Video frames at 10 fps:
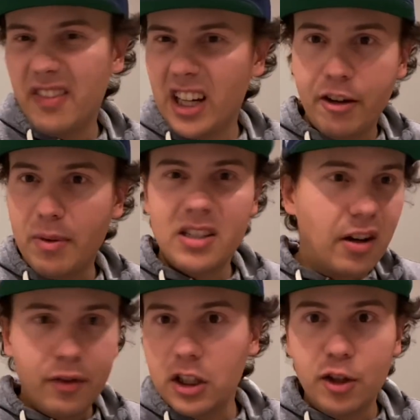if I give
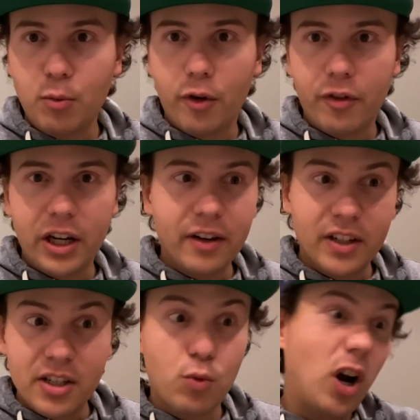myself a little more
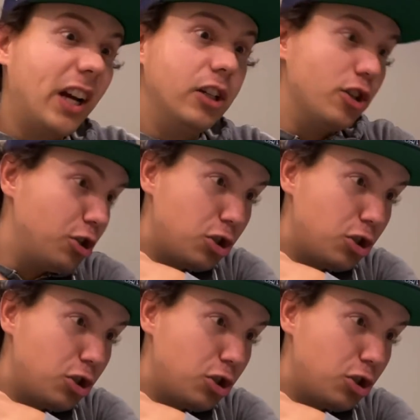forgiveness where I can just